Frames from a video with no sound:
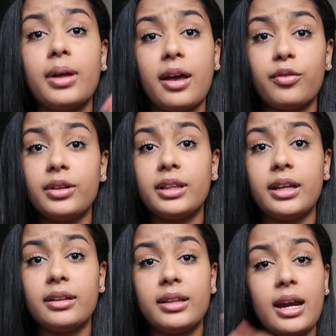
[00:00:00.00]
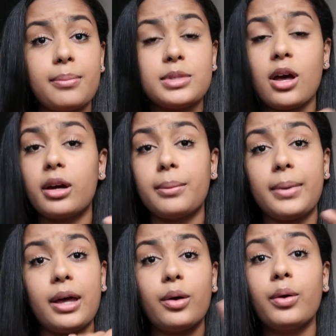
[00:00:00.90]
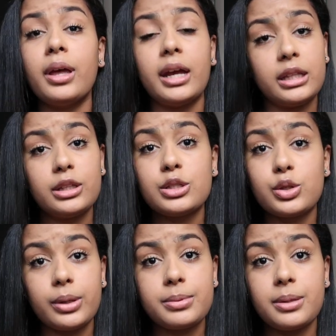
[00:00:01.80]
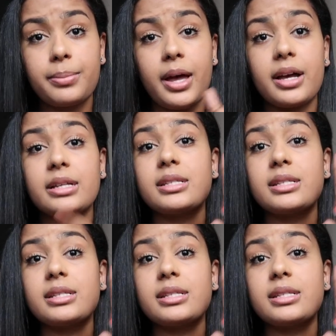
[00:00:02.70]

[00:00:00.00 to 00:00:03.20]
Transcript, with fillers: everything that I'm talking about in the description box.